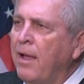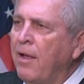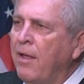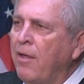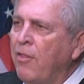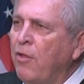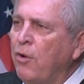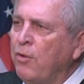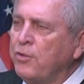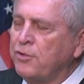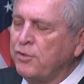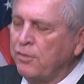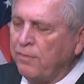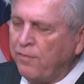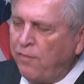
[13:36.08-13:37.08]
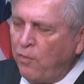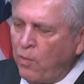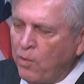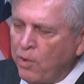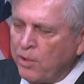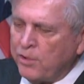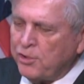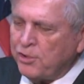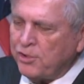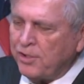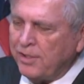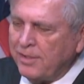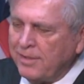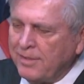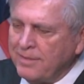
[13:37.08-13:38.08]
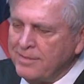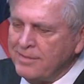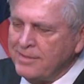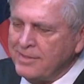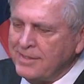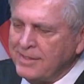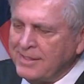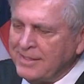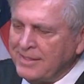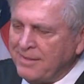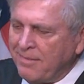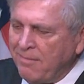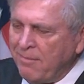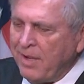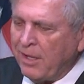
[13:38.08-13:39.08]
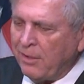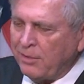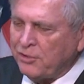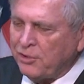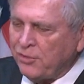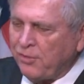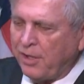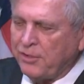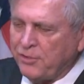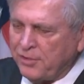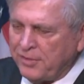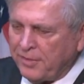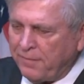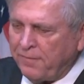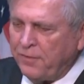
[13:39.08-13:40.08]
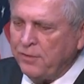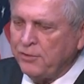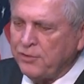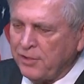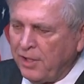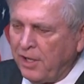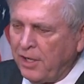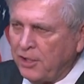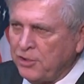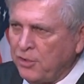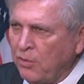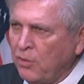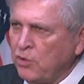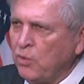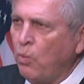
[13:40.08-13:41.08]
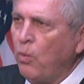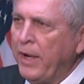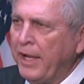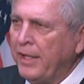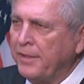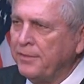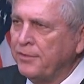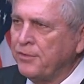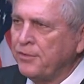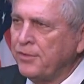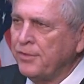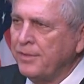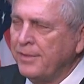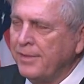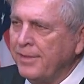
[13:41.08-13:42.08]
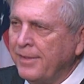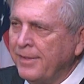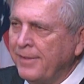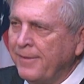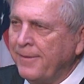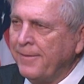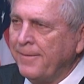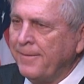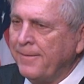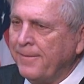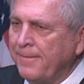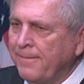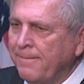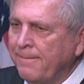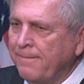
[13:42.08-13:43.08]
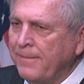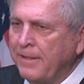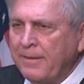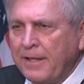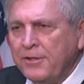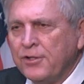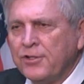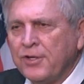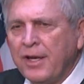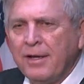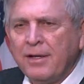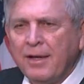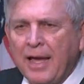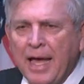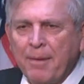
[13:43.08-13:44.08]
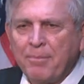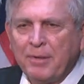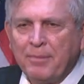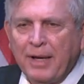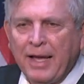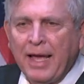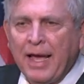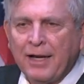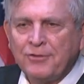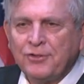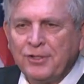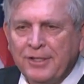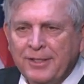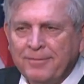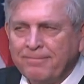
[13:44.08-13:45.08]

those forged metal structures, the fuselage, those wings, did they just happen by accident?